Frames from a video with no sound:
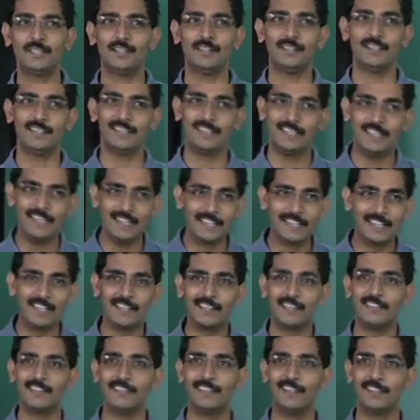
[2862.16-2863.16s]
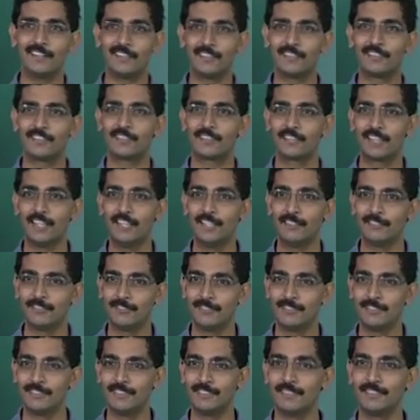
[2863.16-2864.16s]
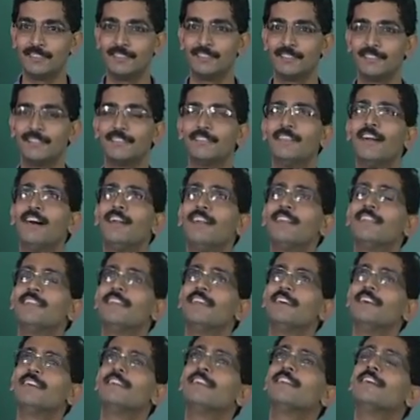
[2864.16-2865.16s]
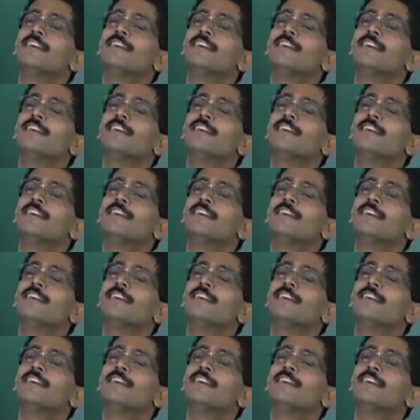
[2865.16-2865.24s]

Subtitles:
on a link that is kind of not there.